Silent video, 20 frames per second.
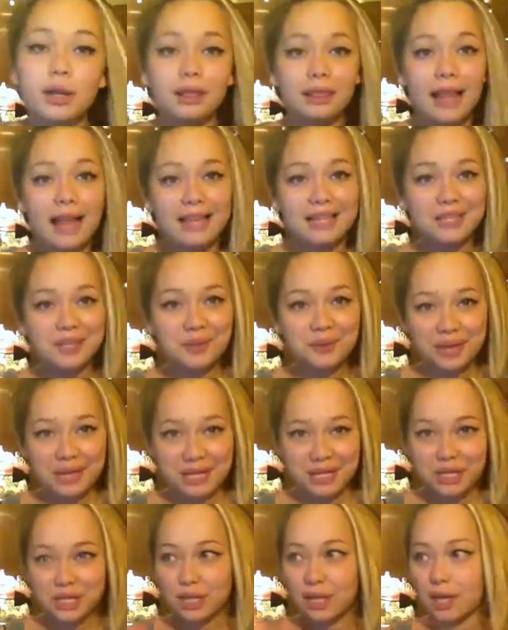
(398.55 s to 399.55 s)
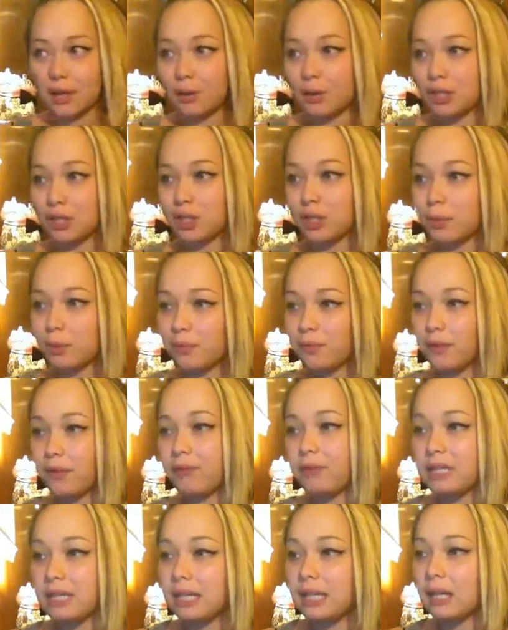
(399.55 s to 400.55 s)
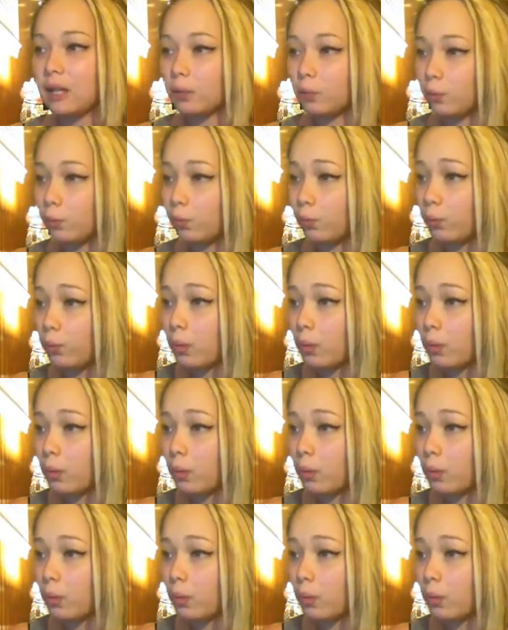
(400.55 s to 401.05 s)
Last question. Question number 15.